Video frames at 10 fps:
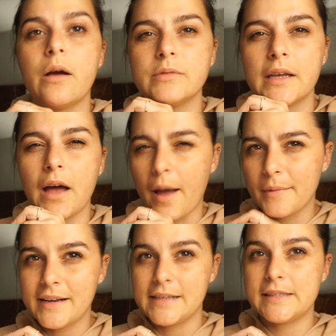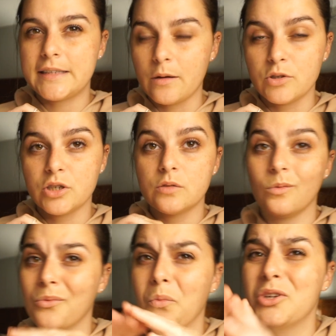I was like, I'm gonna eat sandwiches,
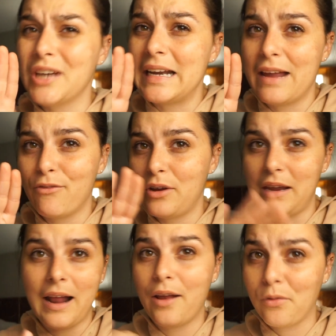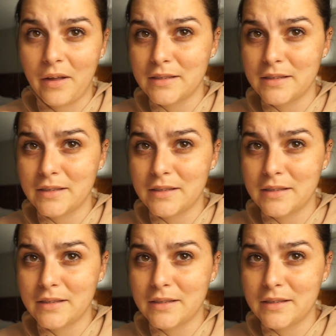which I never eat. I don't like